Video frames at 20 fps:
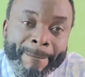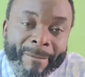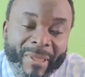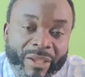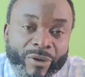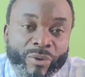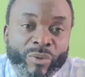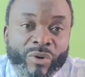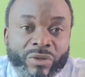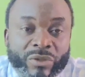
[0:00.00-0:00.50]

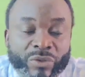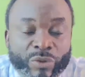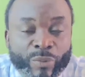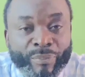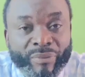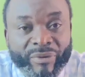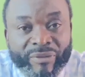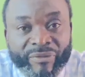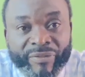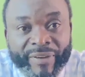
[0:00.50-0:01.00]
you want to
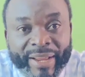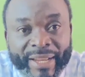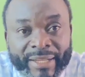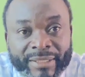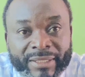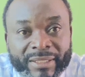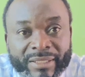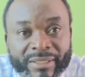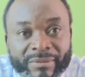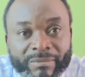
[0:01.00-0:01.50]
prevent
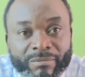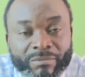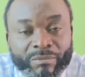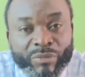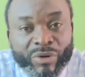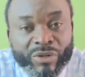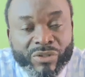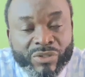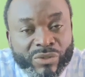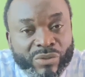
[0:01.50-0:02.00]

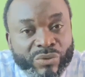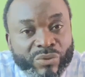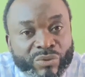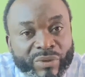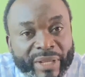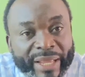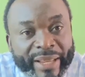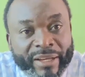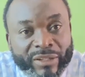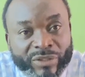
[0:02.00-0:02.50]
muscle
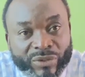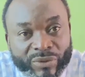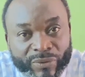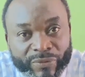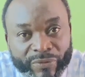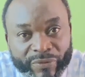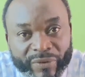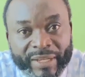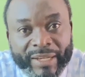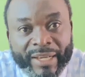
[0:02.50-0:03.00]

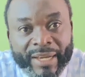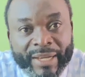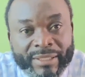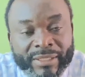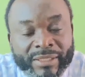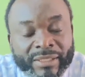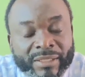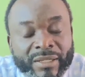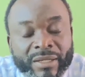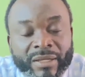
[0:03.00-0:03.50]
atrophy,
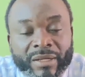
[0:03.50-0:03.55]
that's